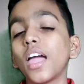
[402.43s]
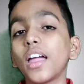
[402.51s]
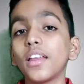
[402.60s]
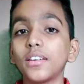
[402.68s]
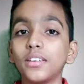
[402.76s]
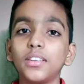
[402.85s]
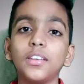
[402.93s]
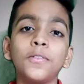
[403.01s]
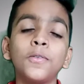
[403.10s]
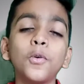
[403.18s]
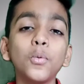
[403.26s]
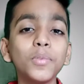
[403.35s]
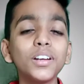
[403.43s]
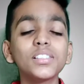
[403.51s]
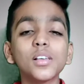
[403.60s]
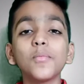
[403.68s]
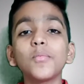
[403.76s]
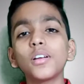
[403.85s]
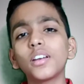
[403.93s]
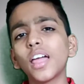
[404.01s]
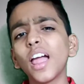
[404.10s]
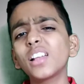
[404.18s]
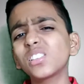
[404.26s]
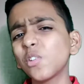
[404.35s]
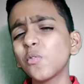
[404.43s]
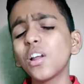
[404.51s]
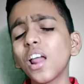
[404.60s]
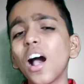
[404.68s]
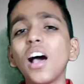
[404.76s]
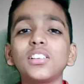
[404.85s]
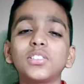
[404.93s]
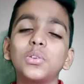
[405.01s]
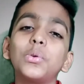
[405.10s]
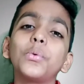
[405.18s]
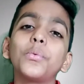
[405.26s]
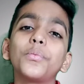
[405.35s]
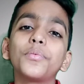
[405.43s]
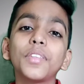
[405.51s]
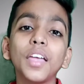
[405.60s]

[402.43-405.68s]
and if you meet someone and someone asked you,